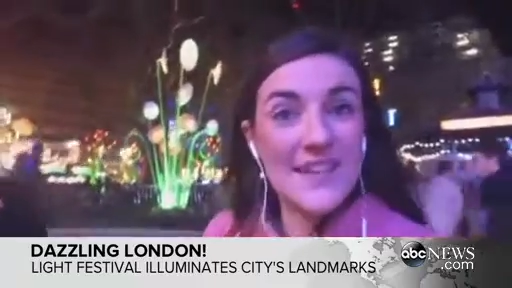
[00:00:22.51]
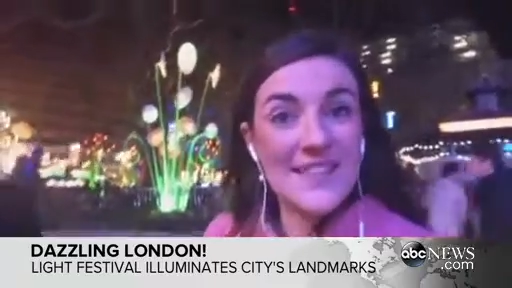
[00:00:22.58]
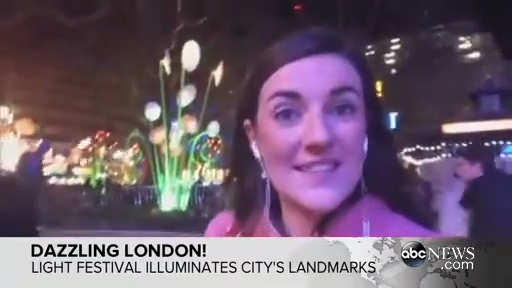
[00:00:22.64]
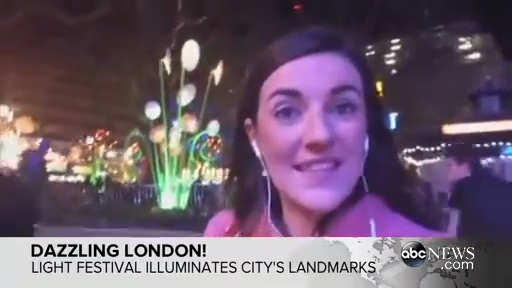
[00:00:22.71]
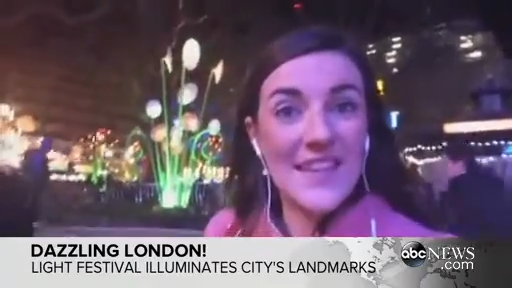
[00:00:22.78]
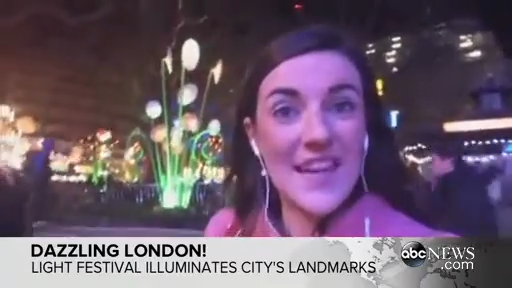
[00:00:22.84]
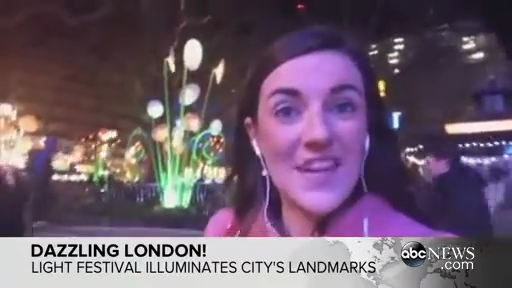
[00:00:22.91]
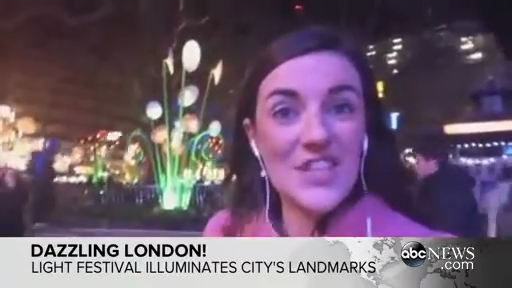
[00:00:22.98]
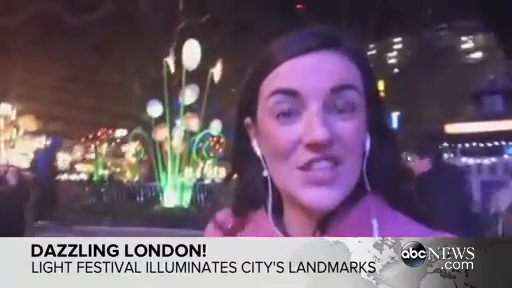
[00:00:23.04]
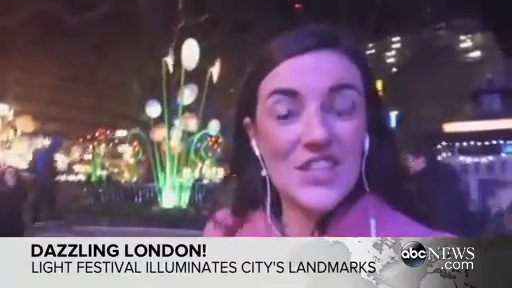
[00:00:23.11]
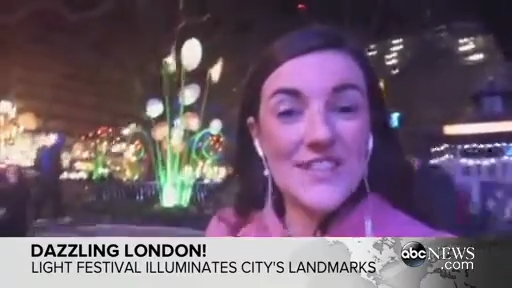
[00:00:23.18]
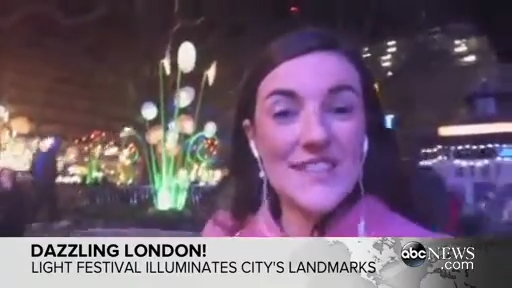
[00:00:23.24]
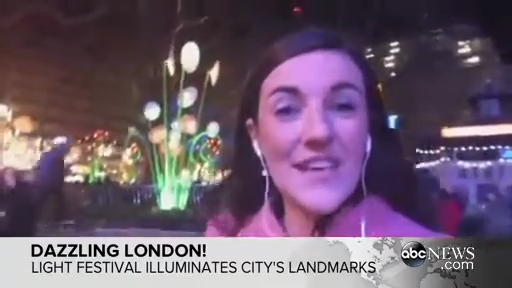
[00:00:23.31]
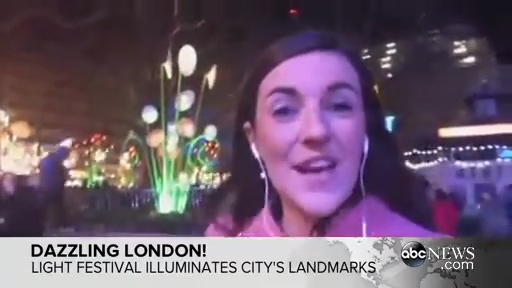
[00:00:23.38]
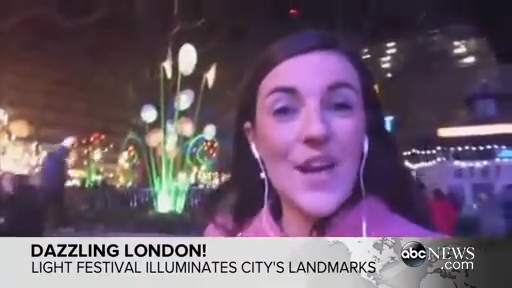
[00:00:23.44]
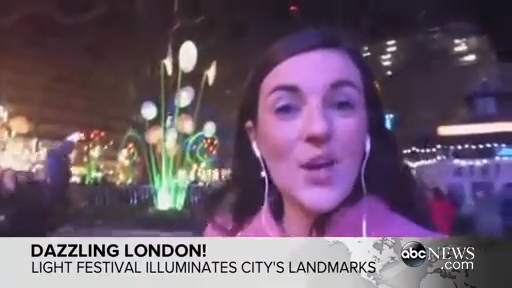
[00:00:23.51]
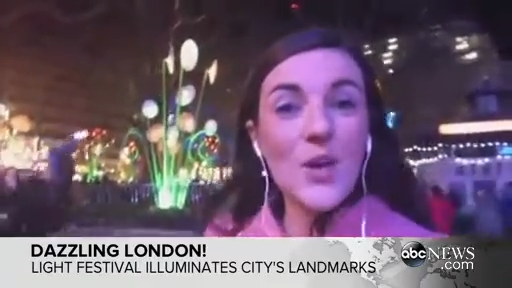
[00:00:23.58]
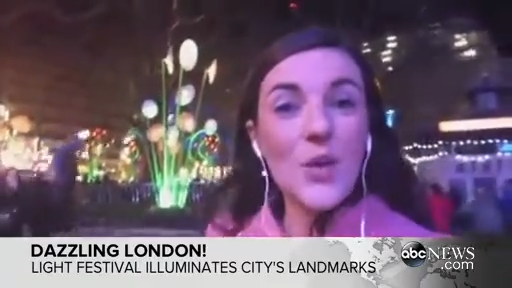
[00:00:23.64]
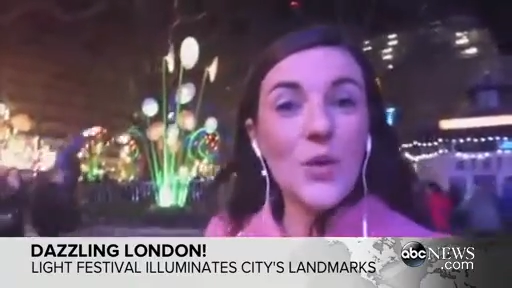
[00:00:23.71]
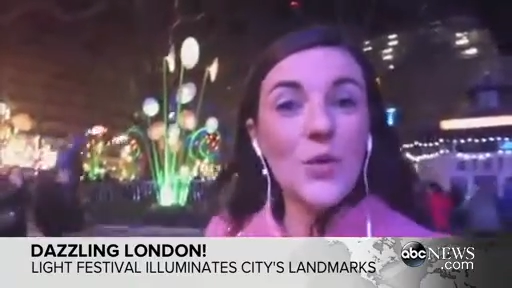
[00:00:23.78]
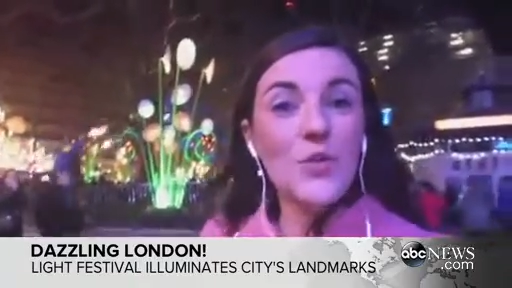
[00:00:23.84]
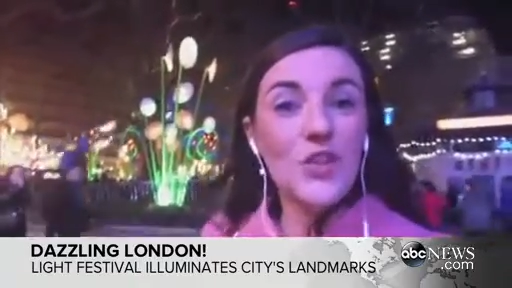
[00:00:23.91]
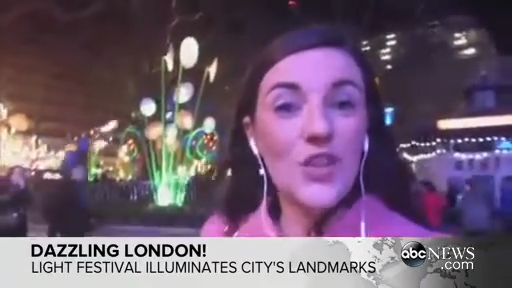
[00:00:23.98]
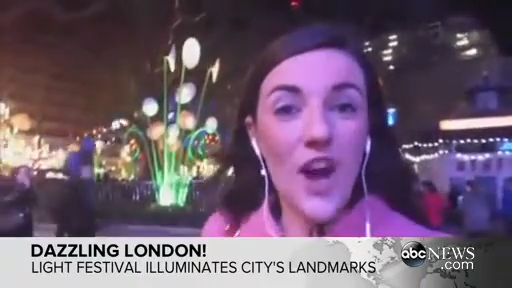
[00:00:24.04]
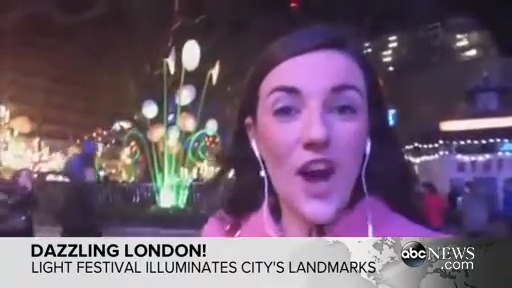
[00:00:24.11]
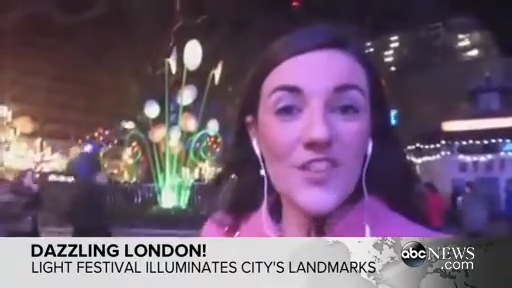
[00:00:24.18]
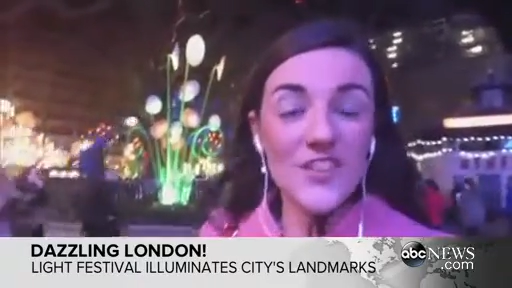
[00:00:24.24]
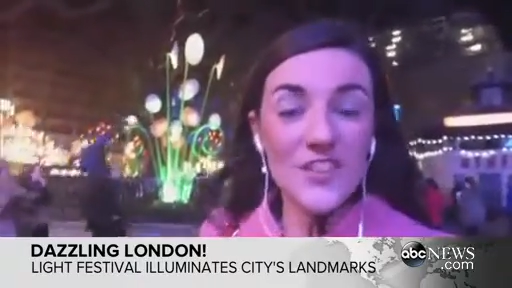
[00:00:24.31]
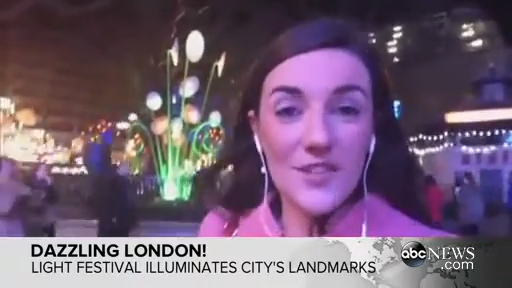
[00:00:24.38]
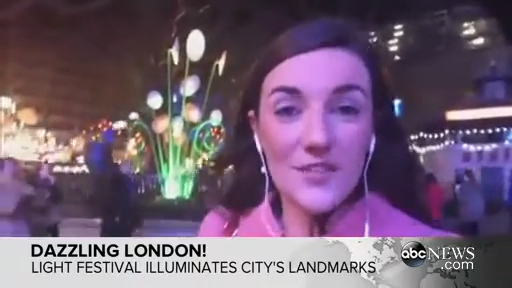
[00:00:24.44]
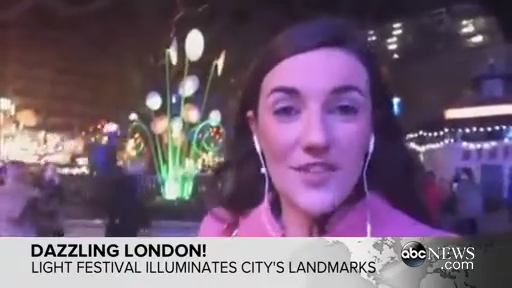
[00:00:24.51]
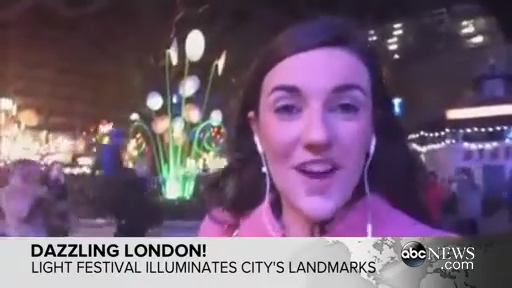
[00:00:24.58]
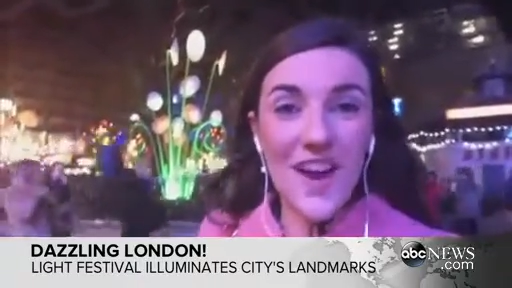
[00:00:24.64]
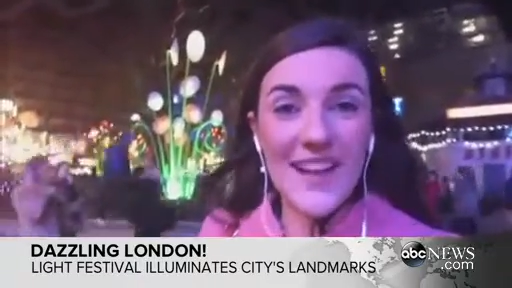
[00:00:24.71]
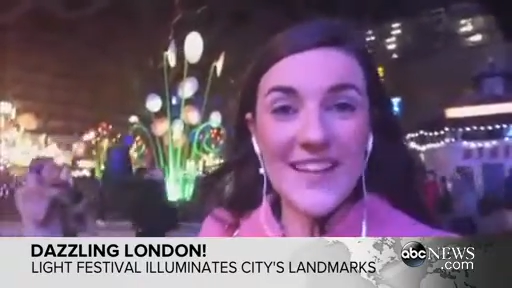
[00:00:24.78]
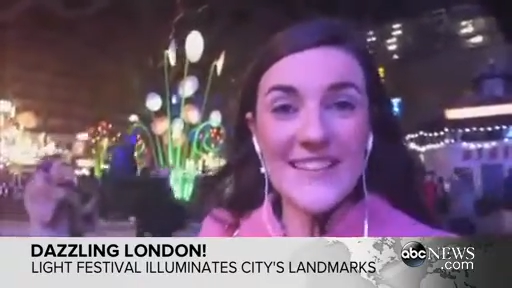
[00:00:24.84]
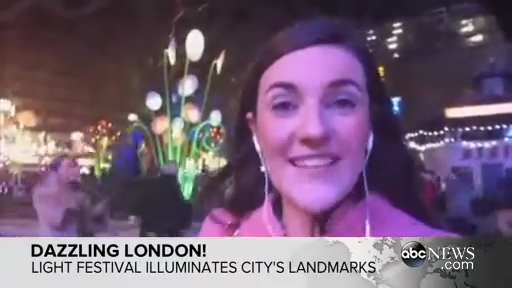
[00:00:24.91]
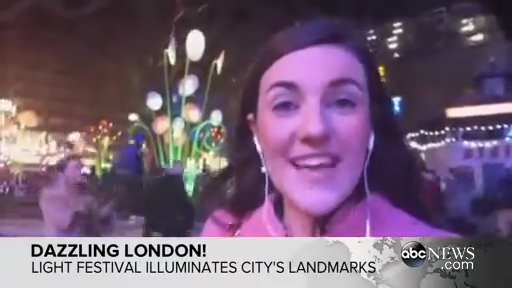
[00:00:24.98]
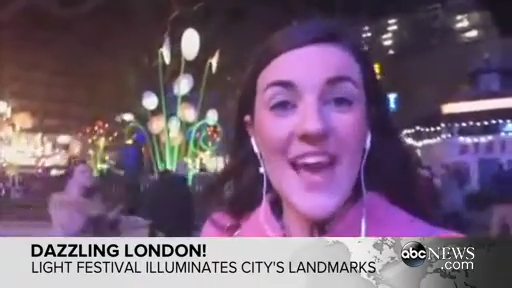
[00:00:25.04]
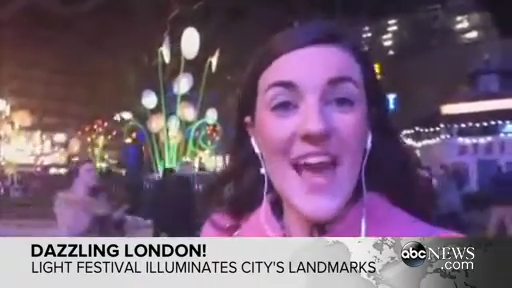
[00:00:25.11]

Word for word: installations called Garden of Light,